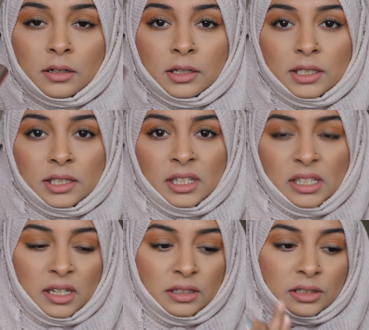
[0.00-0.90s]

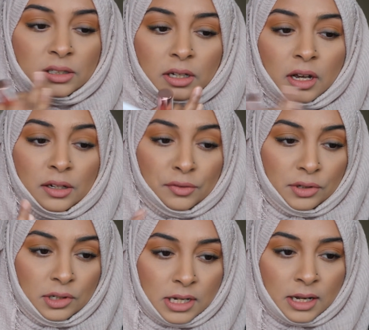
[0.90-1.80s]
concealer just to kind of
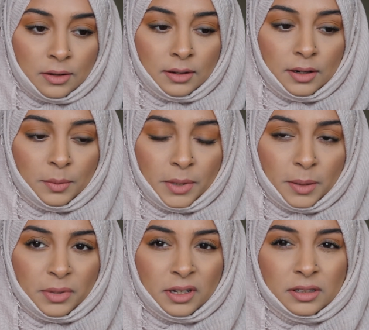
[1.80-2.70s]
nude it out a little
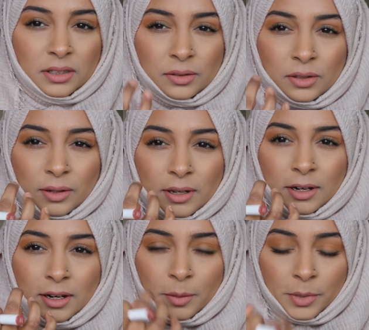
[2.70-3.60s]
bit because it was looking
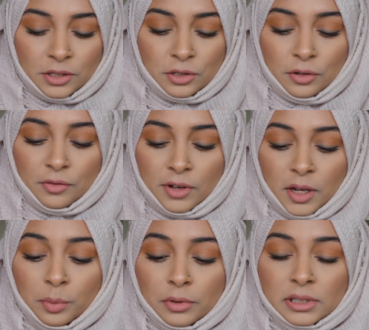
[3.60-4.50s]
a little bit too
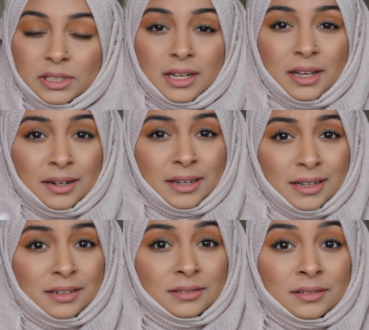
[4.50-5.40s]
vibrant. And
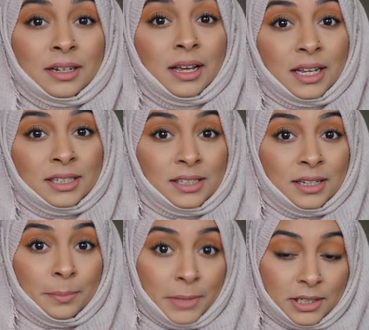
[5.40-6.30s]
again, as I
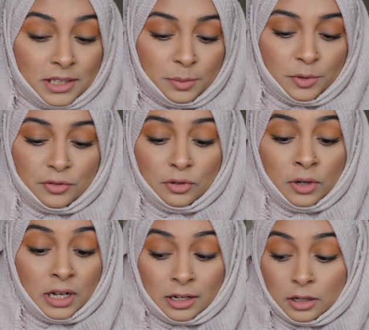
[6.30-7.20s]
said a million times
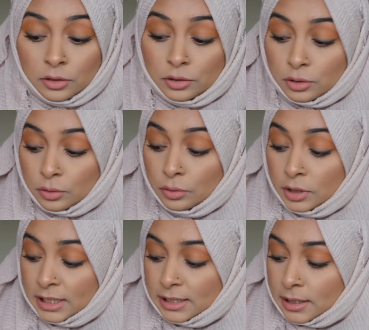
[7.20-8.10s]
before, I gotta go to
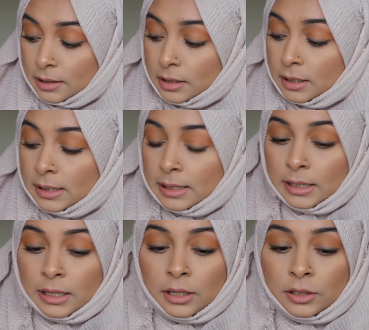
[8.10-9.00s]
school in a second.
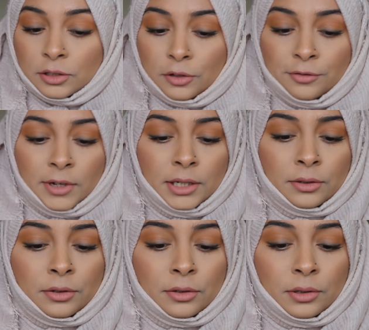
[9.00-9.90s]
So
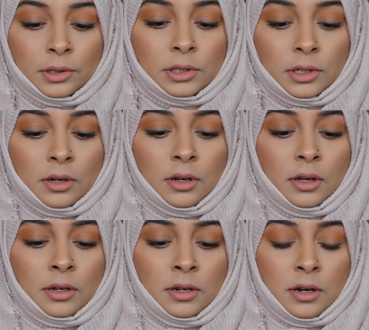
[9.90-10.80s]
final thoughts
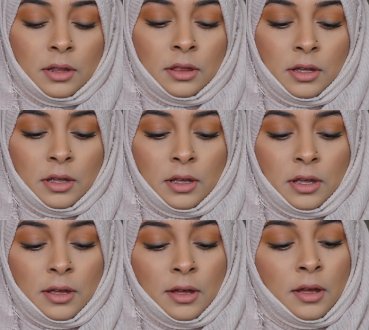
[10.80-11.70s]
on
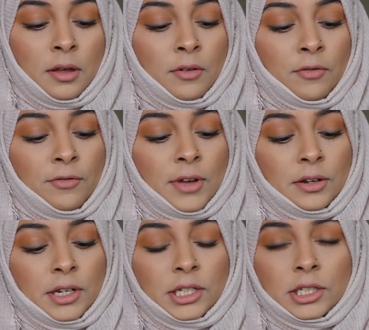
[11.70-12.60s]
the
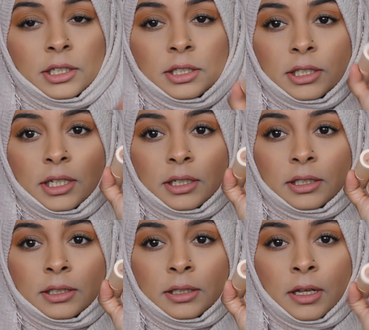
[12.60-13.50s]
foundation
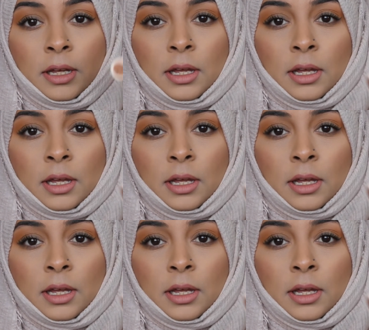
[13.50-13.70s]
sticks.